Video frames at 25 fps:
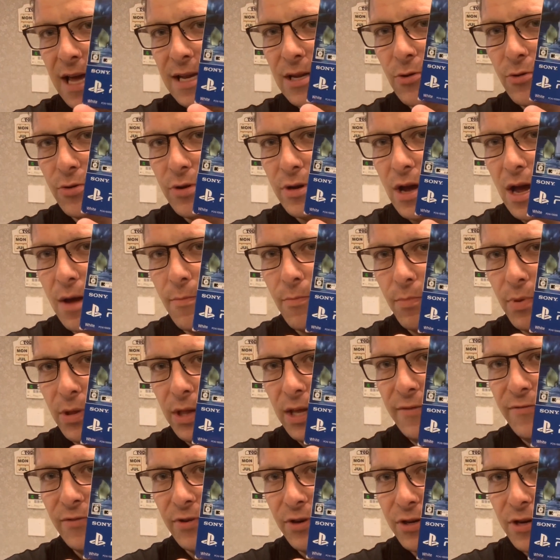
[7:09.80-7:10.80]
don't,
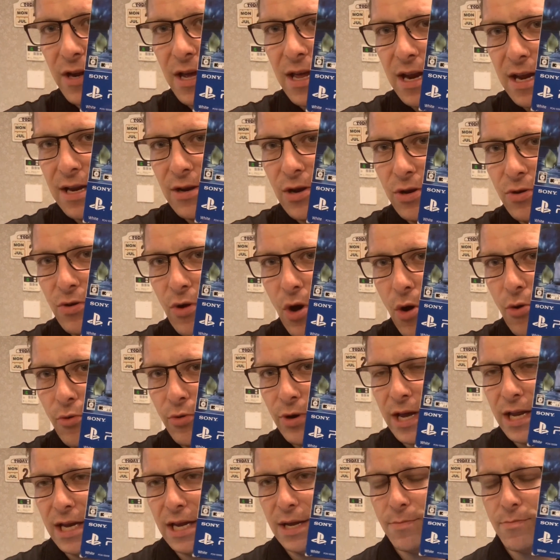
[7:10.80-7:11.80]
believe it or not, I don't
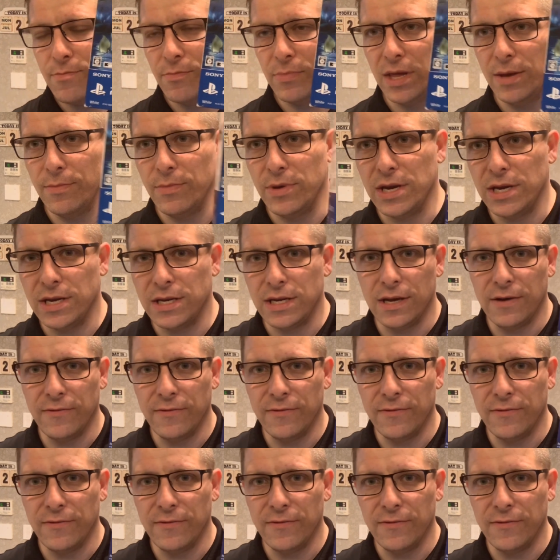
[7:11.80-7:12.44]
own any limited